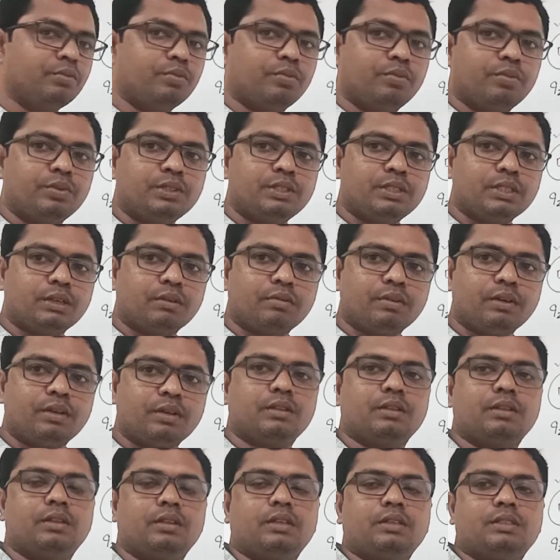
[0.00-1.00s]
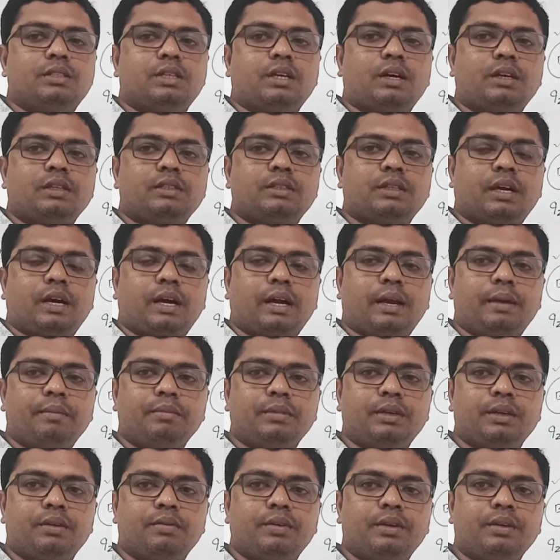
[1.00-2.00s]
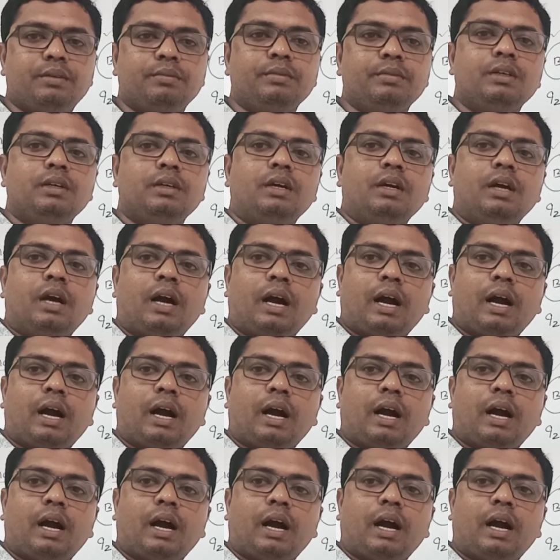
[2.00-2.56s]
whichever the charge I am giving,